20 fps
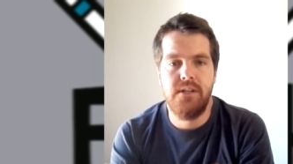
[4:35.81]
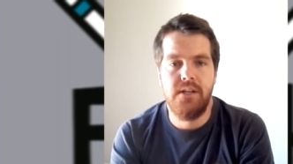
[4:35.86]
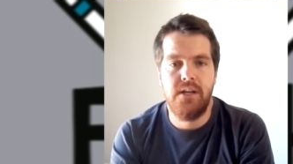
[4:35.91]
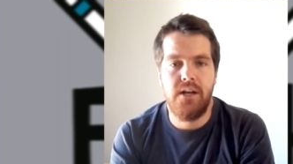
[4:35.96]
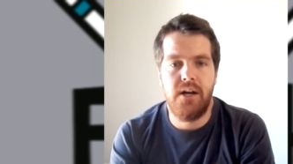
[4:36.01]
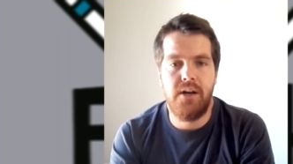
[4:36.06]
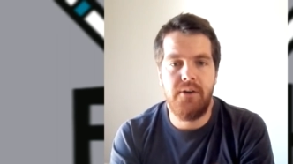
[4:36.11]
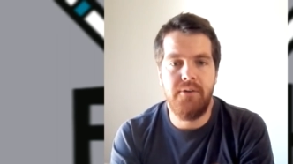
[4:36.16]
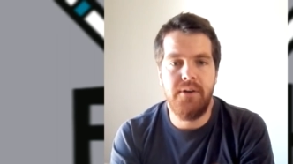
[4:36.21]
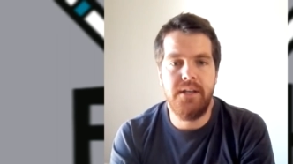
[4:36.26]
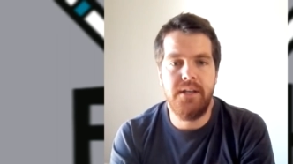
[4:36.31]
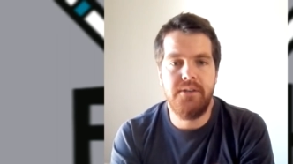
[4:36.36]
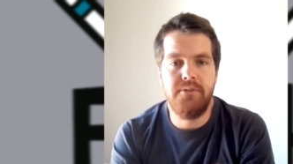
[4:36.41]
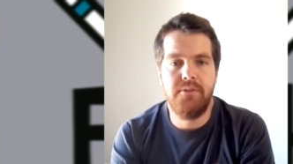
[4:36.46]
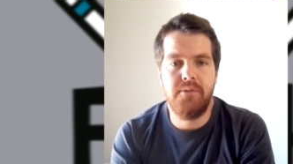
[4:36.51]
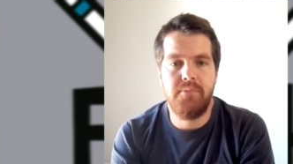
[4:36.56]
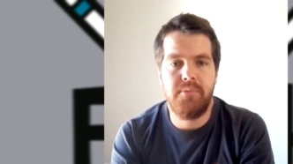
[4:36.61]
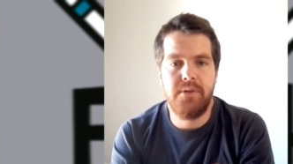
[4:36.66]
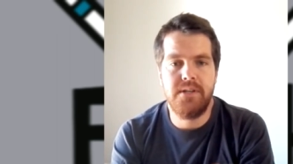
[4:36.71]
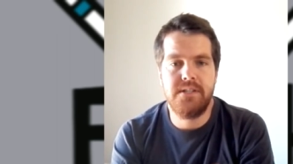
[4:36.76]
I really do
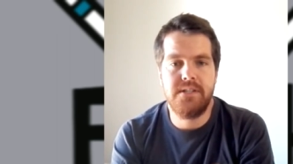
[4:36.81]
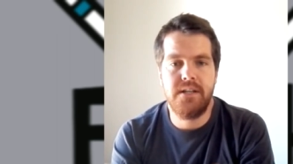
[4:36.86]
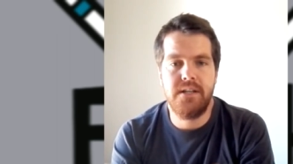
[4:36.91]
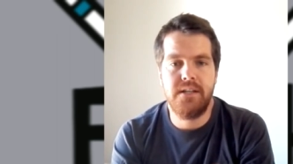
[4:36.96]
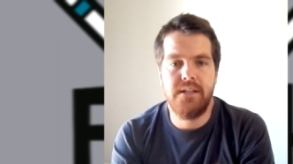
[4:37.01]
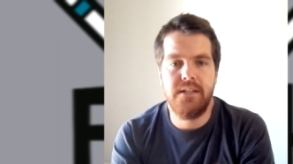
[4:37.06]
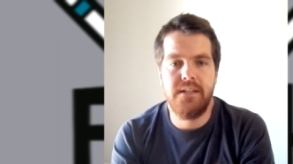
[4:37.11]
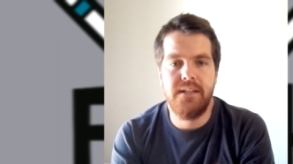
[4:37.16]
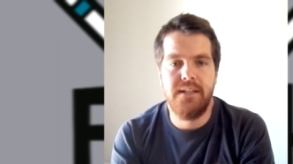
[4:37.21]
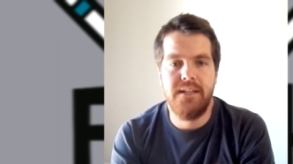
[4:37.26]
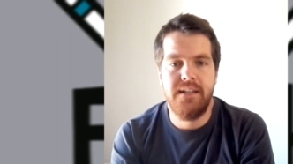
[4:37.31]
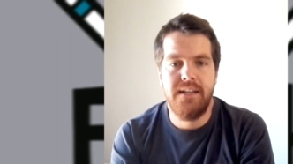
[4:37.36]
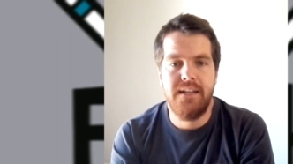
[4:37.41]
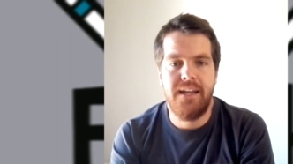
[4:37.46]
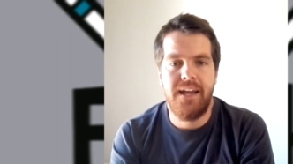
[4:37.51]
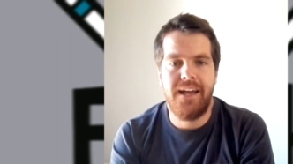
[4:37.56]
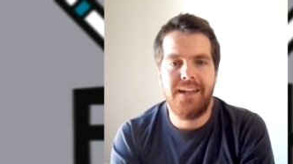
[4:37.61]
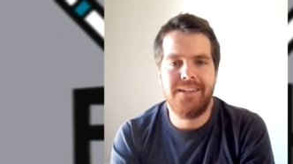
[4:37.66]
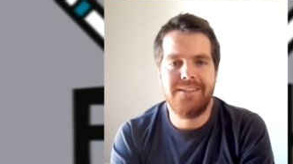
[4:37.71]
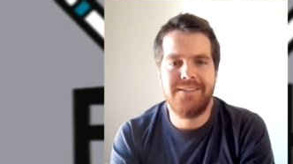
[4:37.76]
appreciate it,
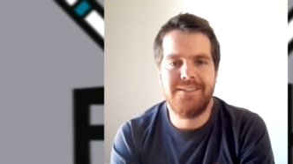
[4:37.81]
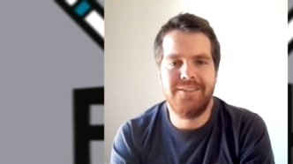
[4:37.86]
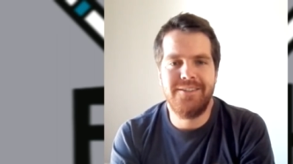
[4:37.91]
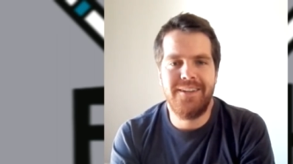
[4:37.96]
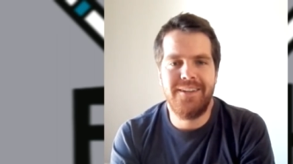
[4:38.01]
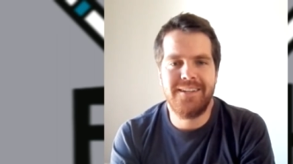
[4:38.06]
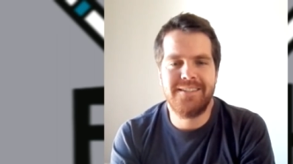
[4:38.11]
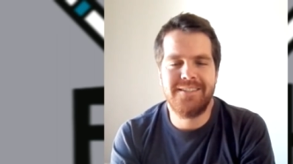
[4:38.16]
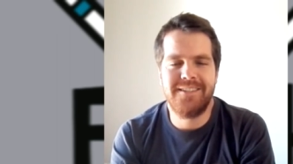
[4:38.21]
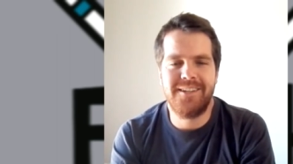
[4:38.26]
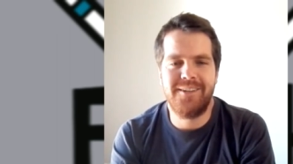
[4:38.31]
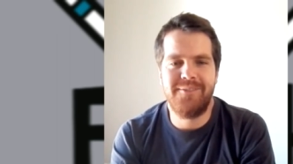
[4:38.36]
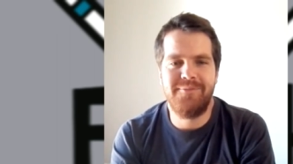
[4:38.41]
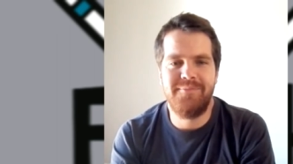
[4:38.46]
and see you next time.